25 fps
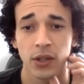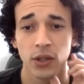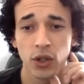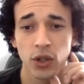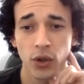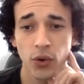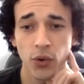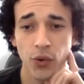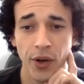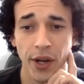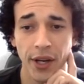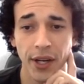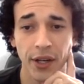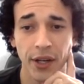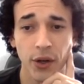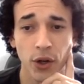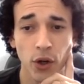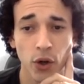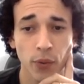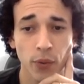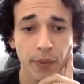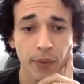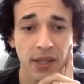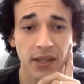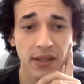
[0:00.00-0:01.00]
to create a
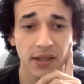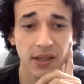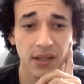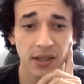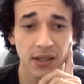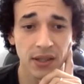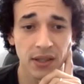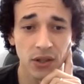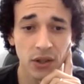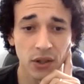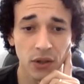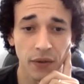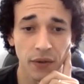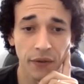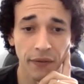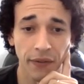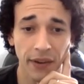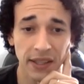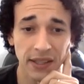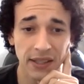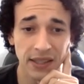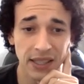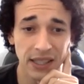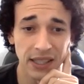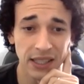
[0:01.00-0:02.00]
new business to
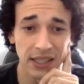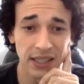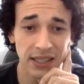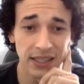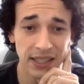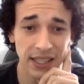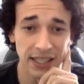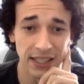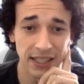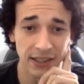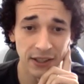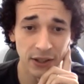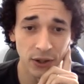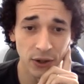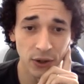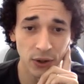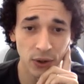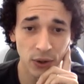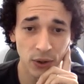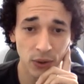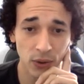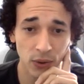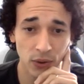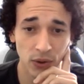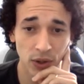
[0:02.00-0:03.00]
facilitate their
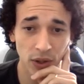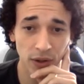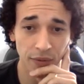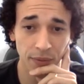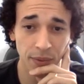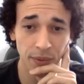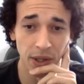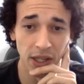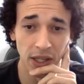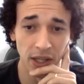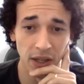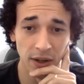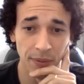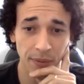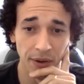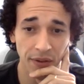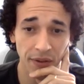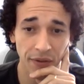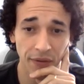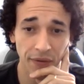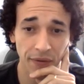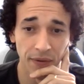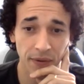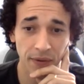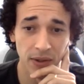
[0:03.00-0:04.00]
goals of
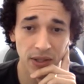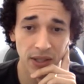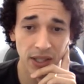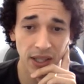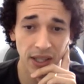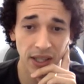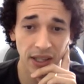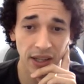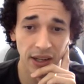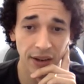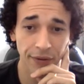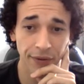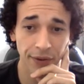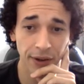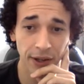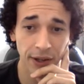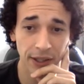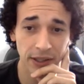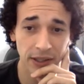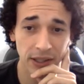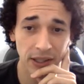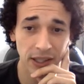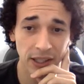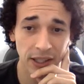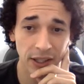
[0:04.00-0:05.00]
becoming
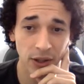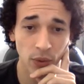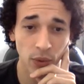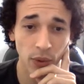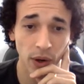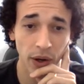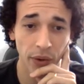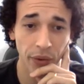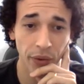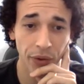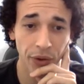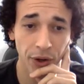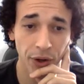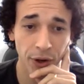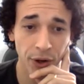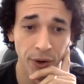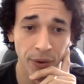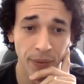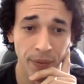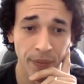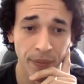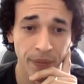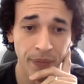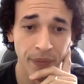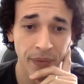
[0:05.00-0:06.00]
significantly
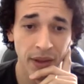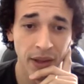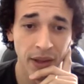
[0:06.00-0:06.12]
wealthier.